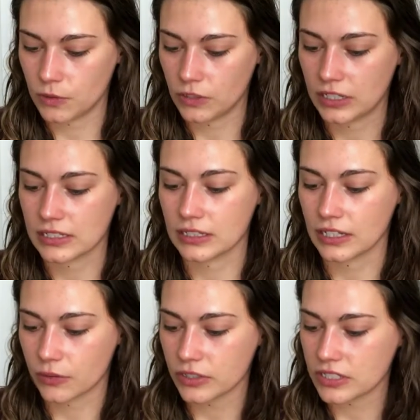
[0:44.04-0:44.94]
Beauty's
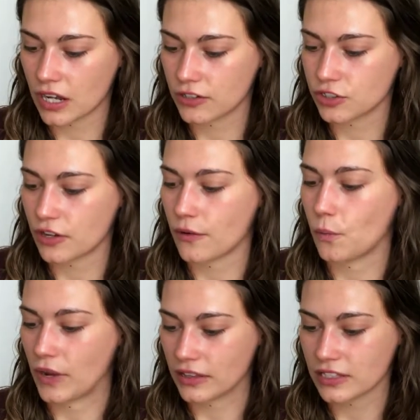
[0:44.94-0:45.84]
Liquid Touch
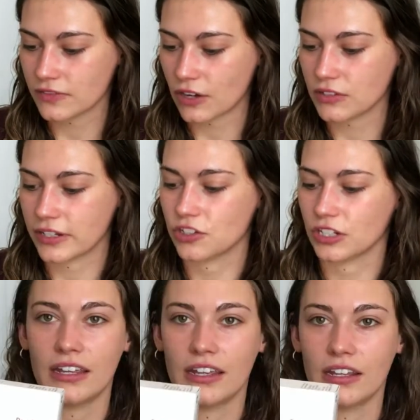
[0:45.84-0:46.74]
Weightless Foundation
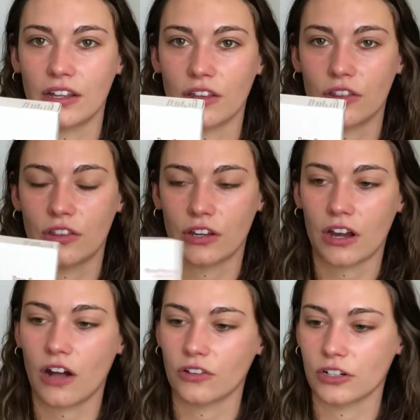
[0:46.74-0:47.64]
in the
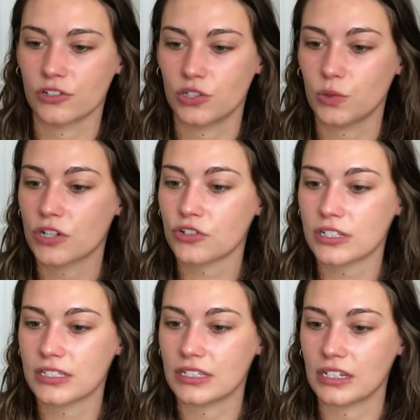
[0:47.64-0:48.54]
color
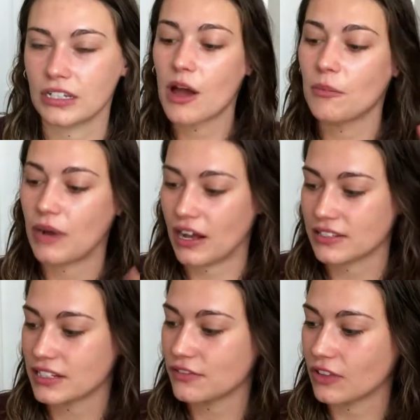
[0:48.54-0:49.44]
200C,
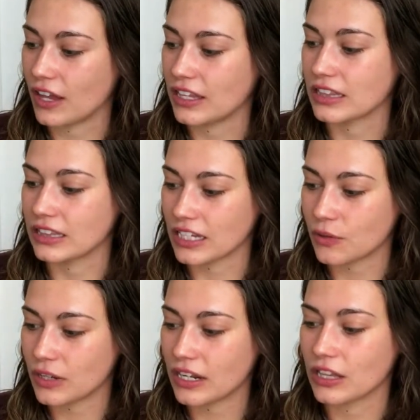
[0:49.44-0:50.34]
Positive Light
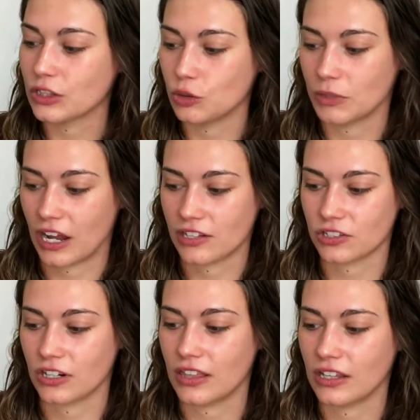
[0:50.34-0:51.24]
Liquid
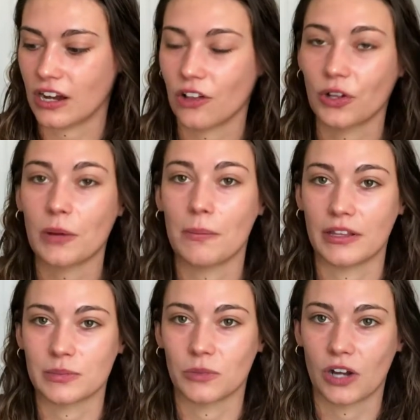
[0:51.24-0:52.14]
Luminizer in the color
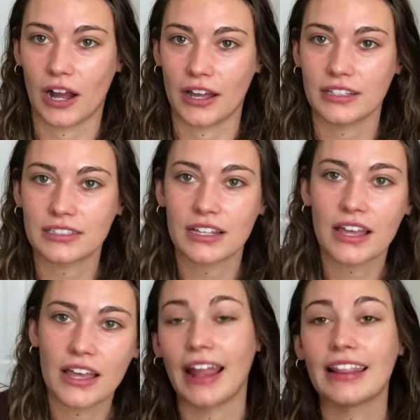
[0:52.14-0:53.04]
Mesmerize,
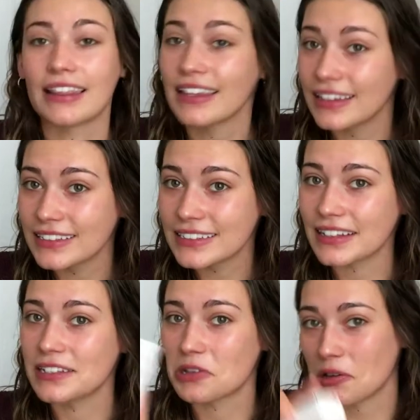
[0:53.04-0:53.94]
and this
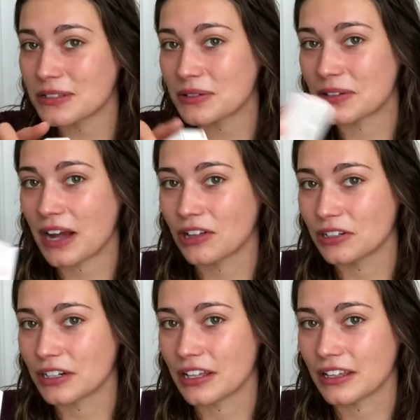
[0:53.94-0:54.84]
is also the
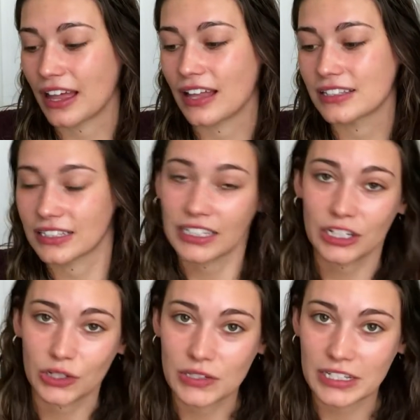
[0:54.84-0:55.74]
color that Selena
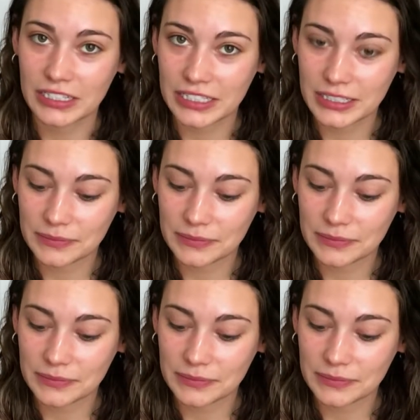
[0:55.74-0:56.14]
uses.